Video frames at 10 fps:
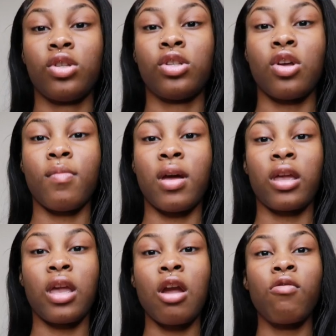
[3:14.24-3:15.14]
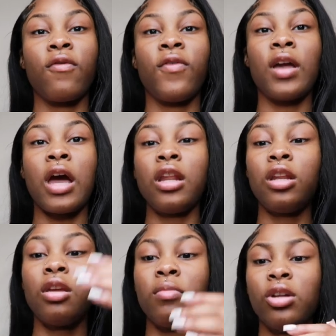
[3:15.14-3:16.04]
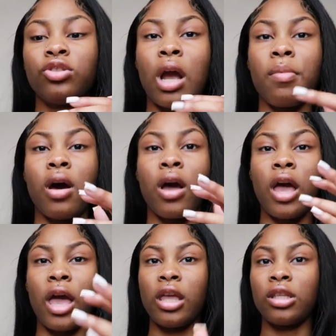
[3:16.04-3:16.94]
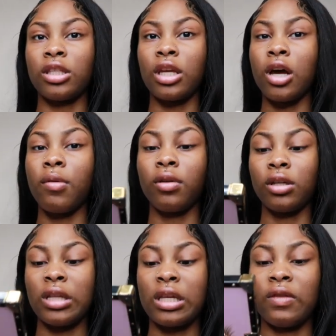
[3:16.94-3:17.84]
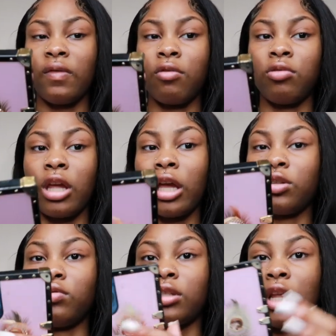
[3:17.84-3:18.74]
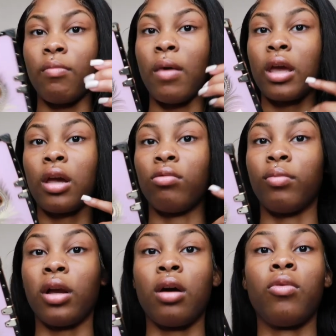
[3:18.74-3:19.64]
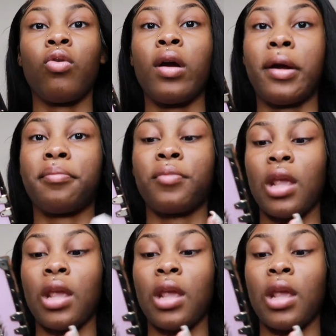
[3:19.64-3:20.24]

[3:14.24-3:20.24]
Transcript: So my camera fell. I need to give me a tripod ASAP because it's very dangerous. Like my camera breaks, I'm gonna cry.